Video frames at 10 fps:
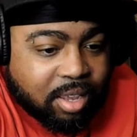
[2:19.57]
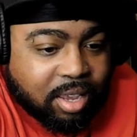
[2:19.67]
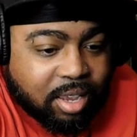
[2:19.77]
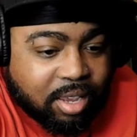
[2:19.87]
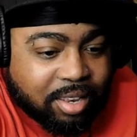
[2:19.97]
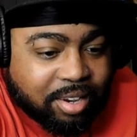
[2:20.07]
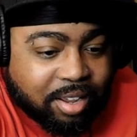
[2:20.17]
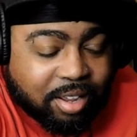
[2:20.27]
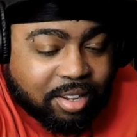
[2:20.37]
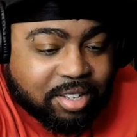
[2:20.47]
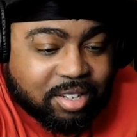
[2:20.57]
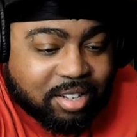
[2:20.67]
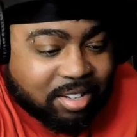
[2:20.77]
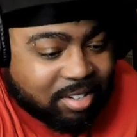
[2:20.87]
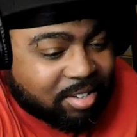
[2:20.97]
and uh,
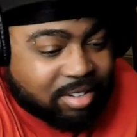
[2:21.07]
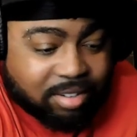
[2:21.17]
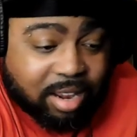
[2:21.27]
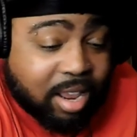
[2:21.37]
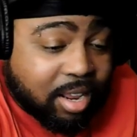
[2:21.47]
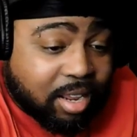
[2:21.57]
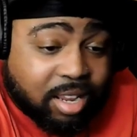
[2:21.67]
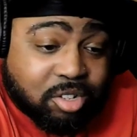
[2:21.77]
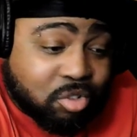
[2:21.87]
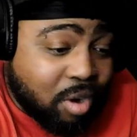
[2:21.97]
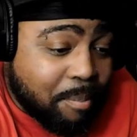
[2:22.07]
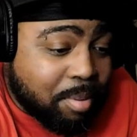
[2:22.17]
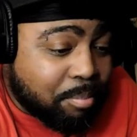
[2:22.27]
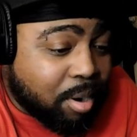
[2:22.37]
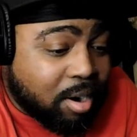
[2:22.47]
it Hey, he's
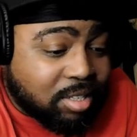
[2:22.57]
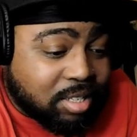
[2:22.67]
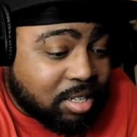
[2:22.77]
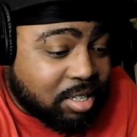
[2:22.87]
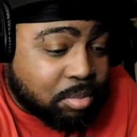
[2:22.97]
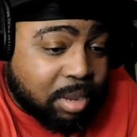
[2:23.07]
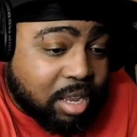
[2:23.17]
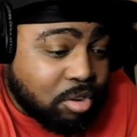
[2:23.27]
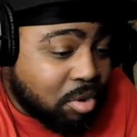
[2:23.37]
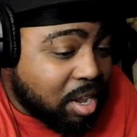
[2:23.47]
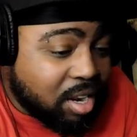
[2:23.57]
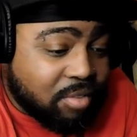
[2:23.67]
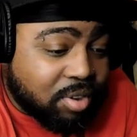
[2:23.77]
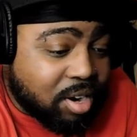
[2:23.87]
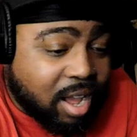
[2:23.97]
dropping bars in this, man. You can't
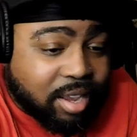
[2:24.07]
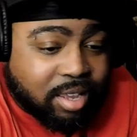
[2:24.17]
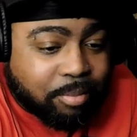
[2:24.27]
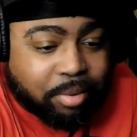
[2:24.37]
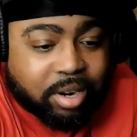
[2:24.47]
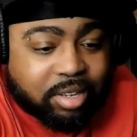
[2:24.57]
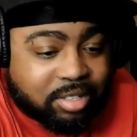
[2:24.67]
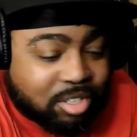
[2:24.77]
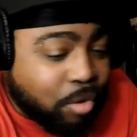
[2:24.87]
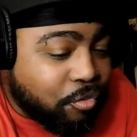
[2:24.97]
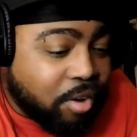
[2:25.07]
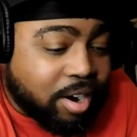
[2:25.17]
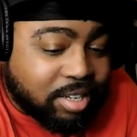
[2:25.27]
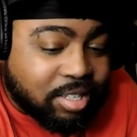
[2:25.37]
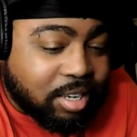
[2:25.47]
even knock it, bruh. So
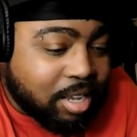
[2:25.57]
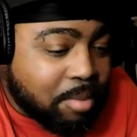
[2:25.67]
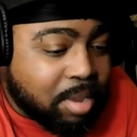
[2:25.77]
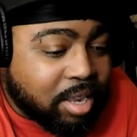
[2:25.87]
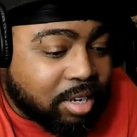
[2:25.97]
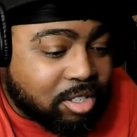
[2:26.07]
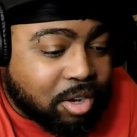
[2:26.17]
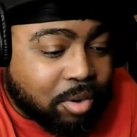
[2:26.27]
far, it's lit, man. Let's go.